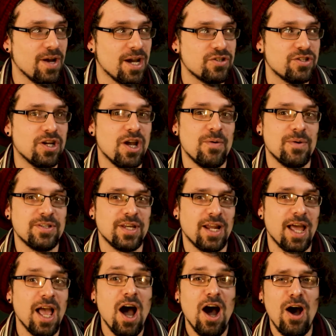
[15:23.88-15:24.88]
you actually go and say,
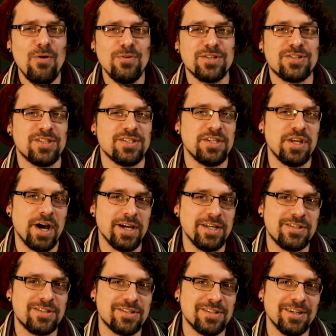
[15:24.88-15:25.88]
like, oh, this is
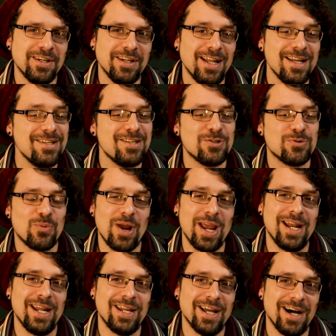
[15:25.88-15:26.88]
nice. This is really